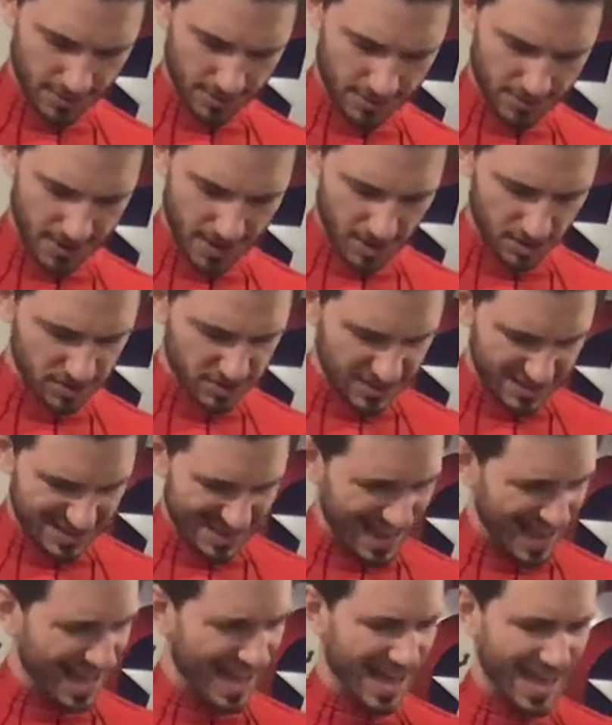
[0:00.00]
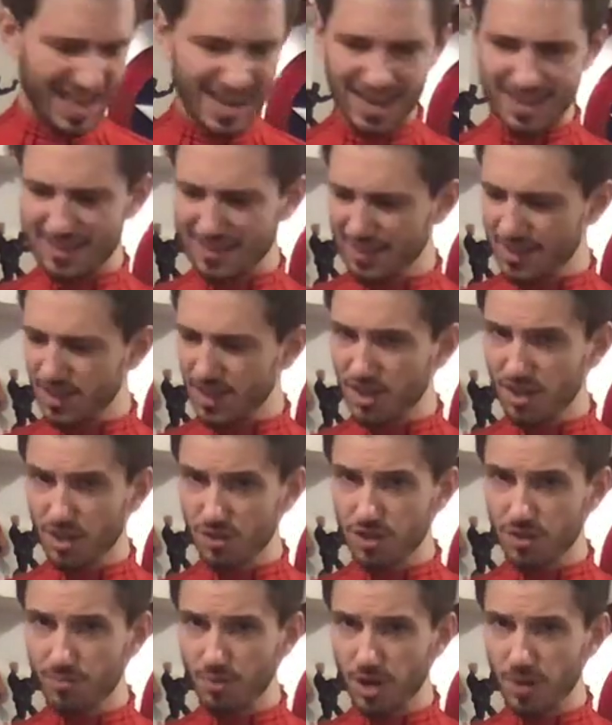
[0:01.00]
there's that, and I think that those
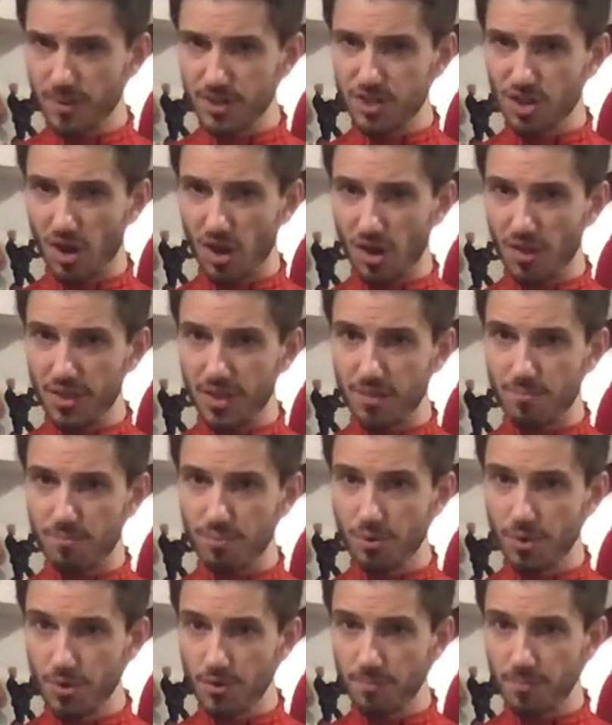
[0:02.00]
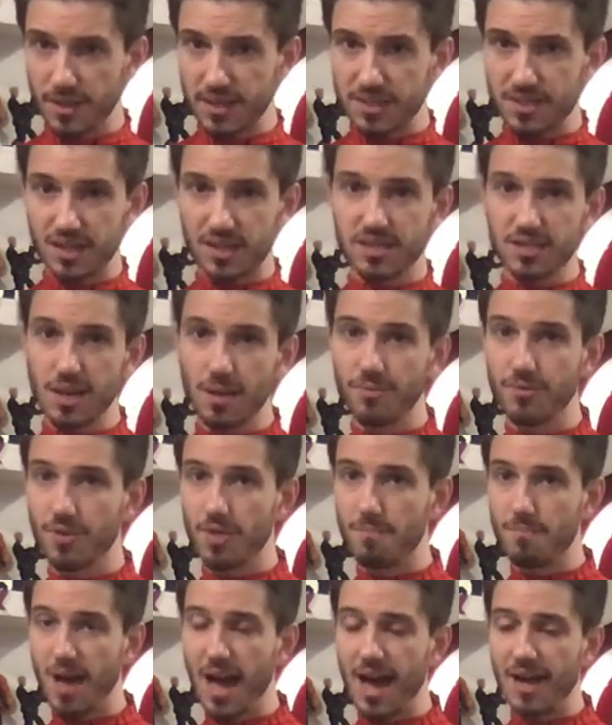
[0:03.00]
are pretty much all the improvements except for the
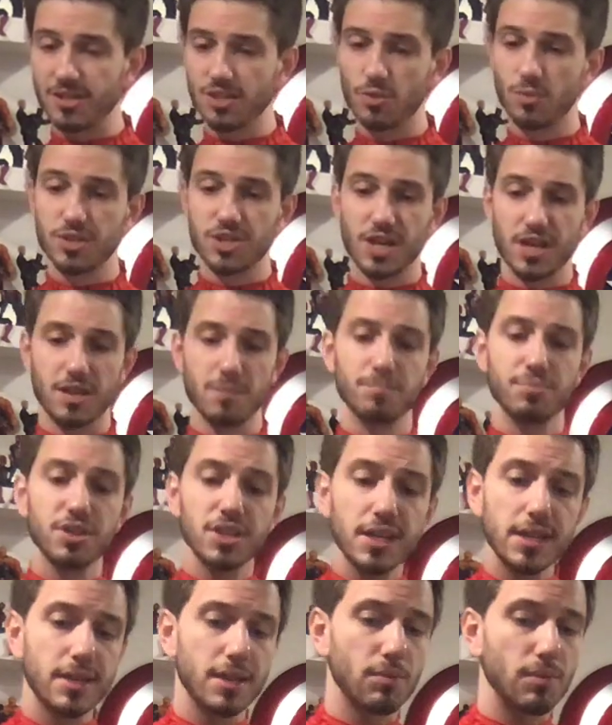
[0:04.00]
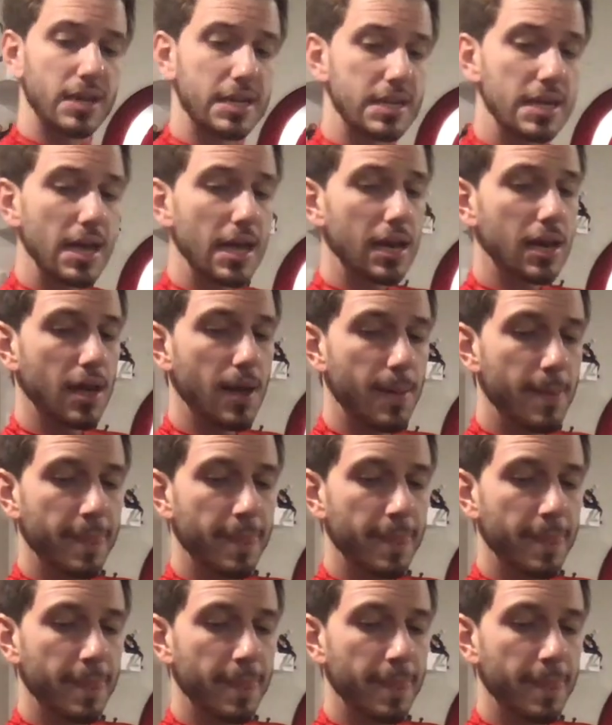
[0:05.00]
mask, which I completely redid.